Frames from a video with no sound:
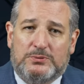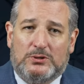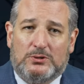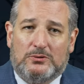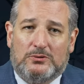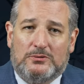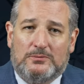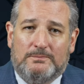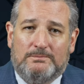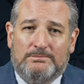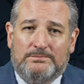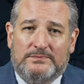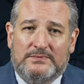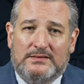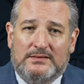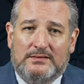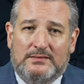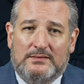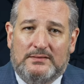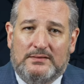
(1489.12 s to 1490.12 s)
poll
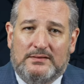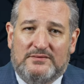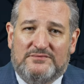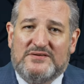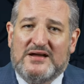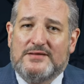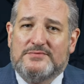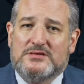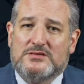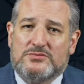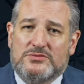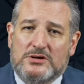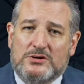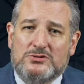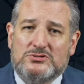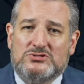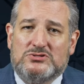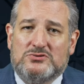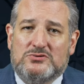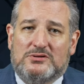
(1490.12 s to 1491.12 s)
found that
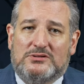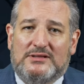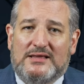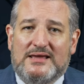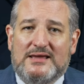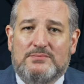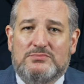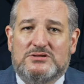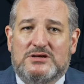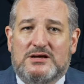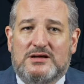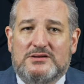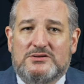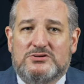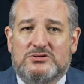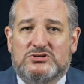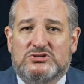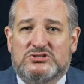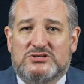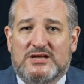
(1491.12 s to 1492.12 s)
those who claim to
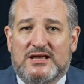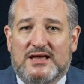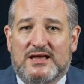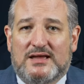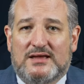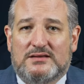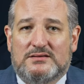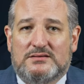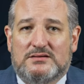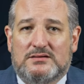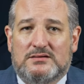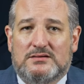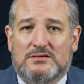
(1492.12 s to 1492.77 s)
understand